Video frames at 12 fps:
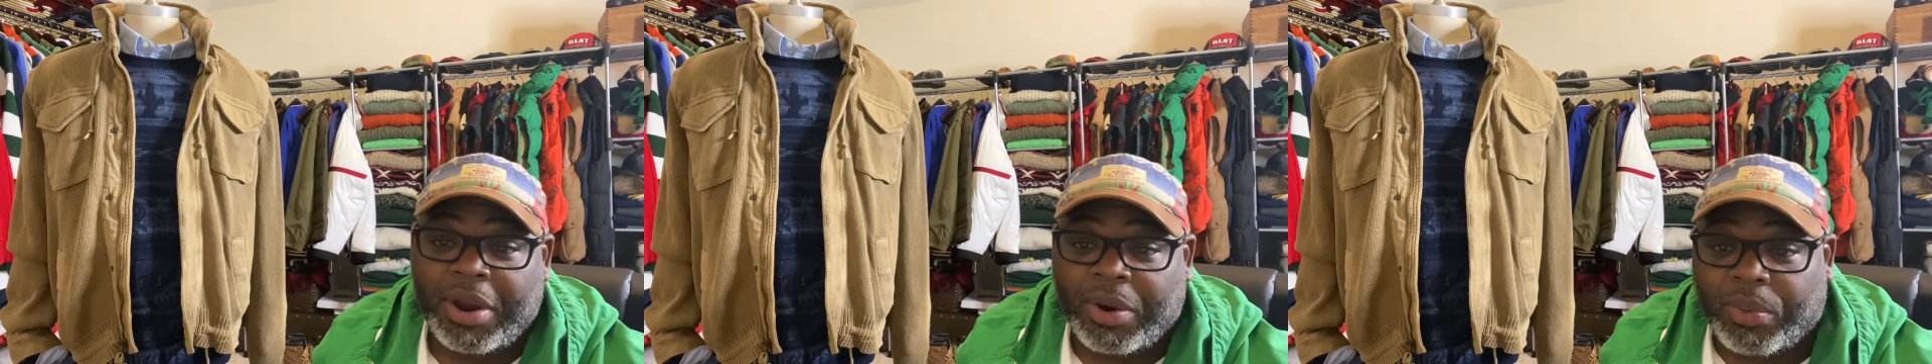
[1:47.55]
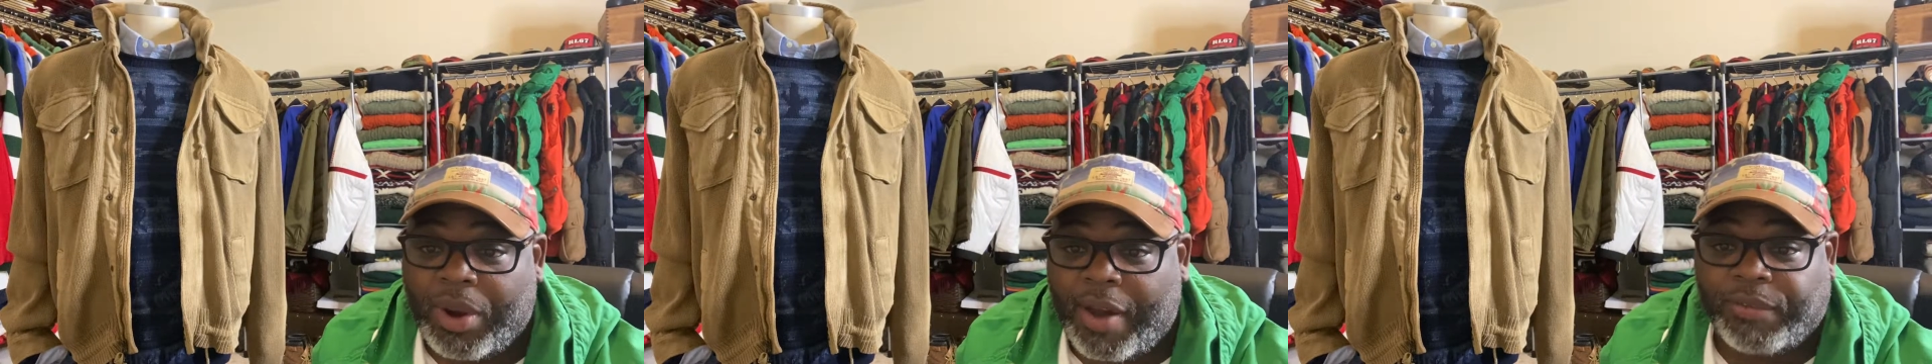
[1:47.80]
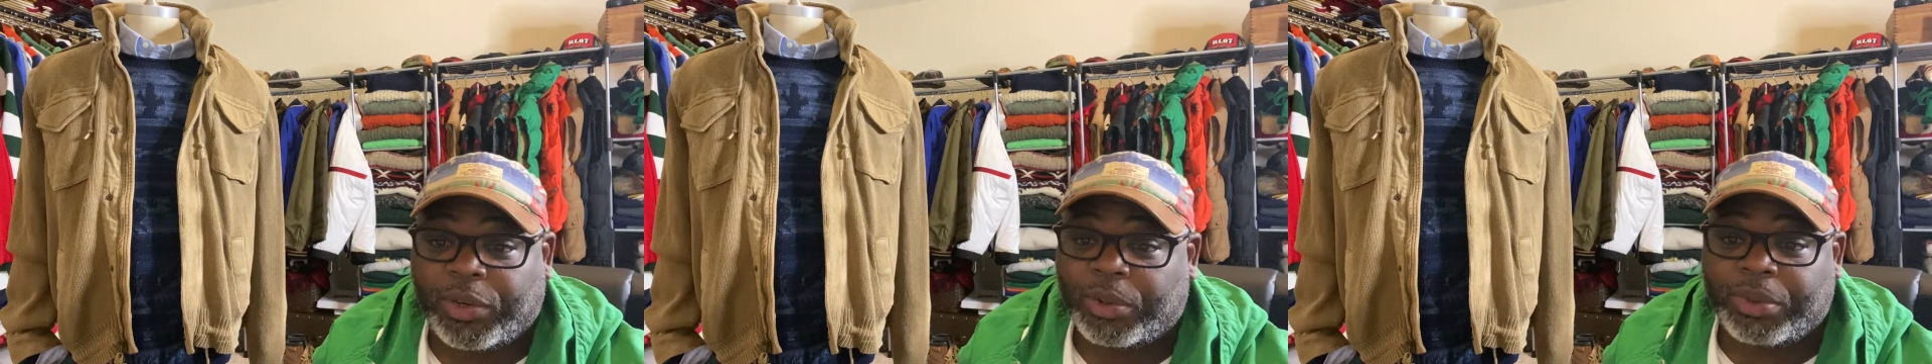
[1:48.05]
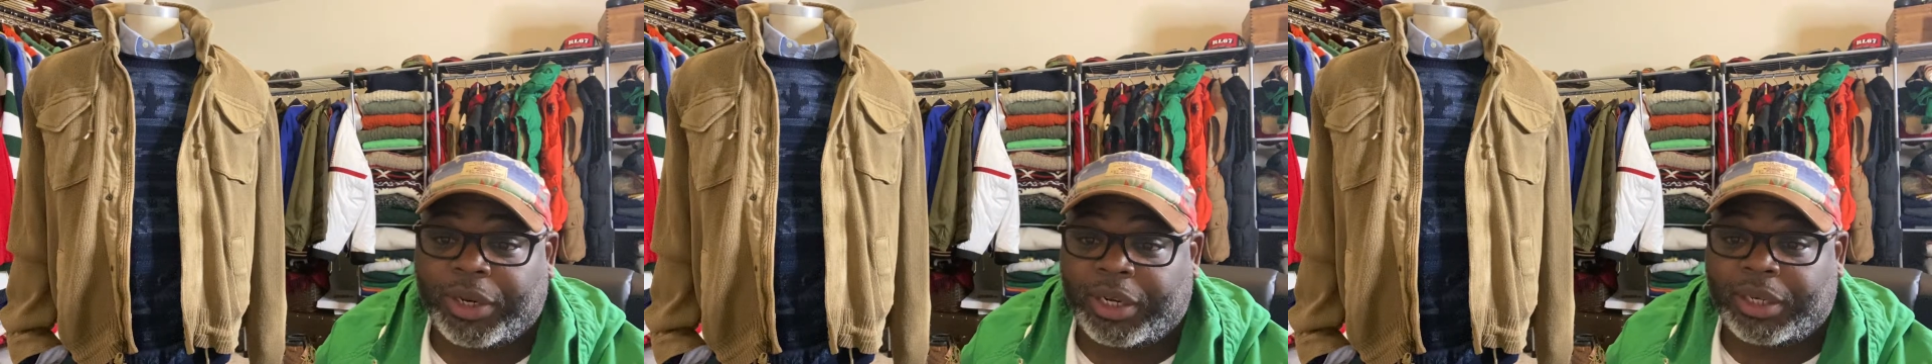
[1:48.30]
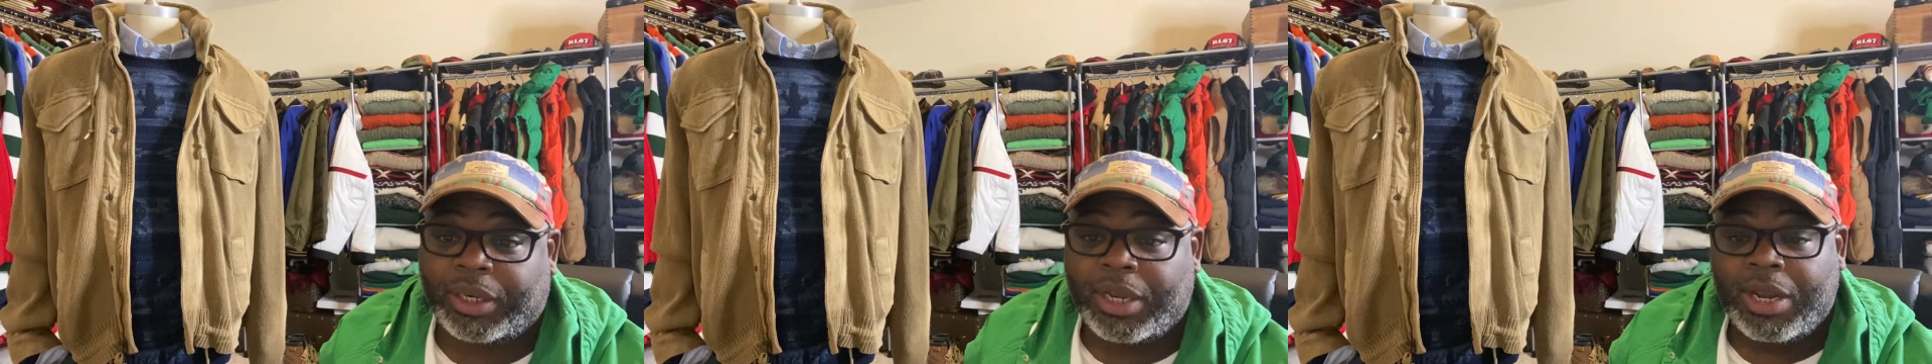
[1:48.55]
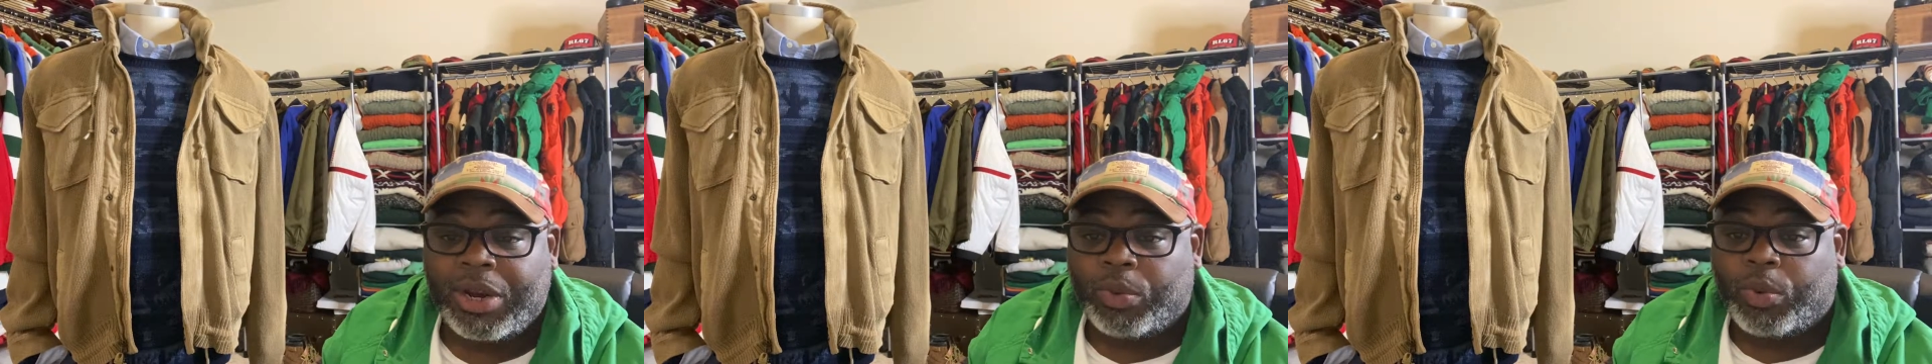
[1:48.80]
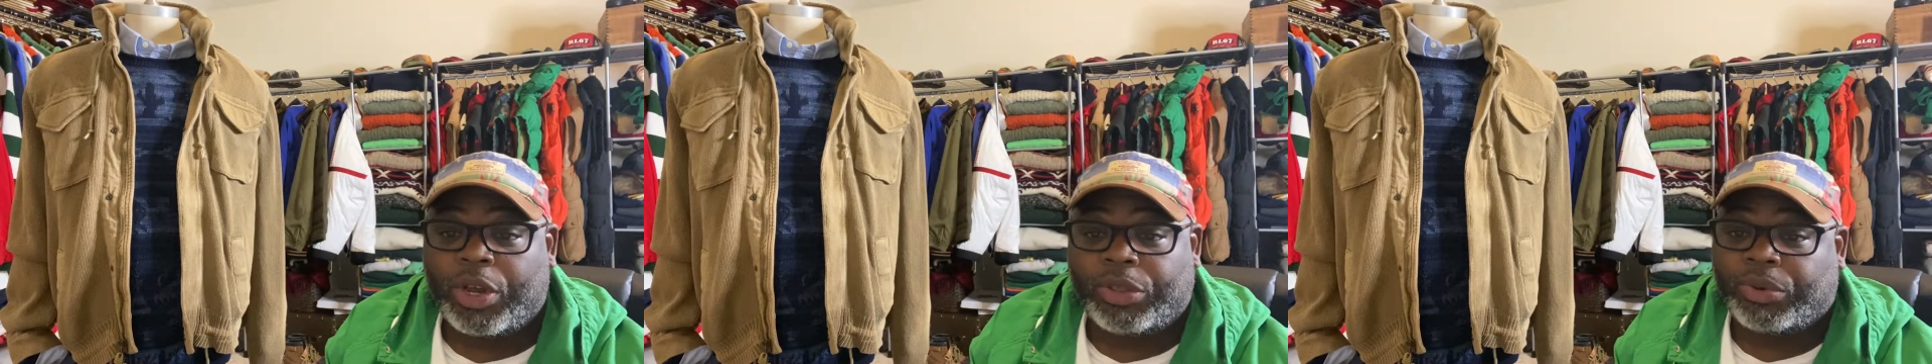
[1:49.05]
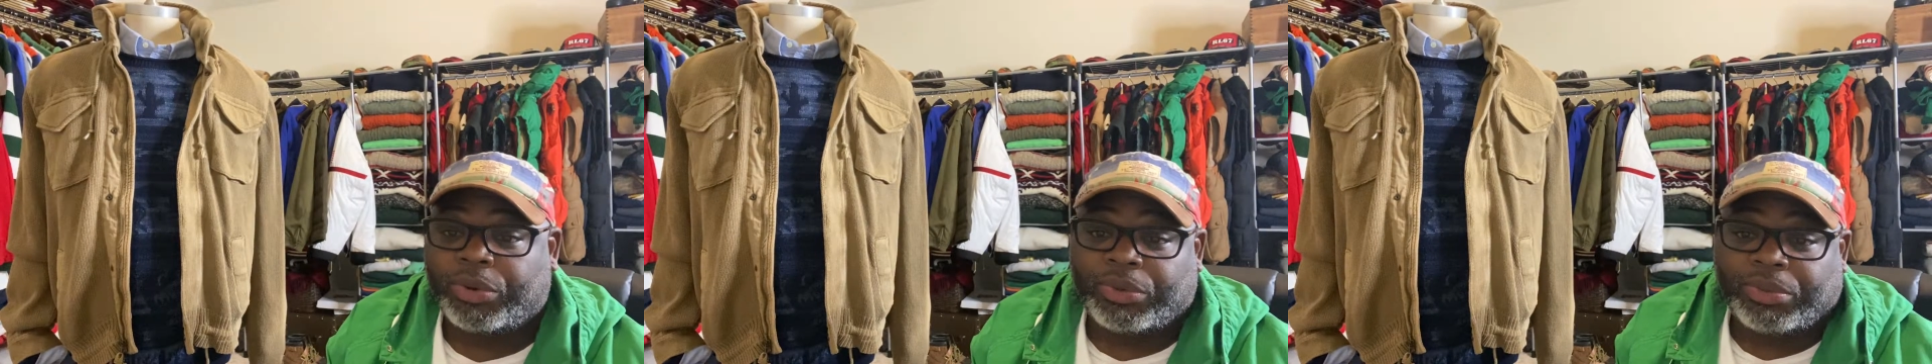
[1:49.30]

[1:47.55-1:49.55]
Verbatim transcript: Ralph Lauren, whether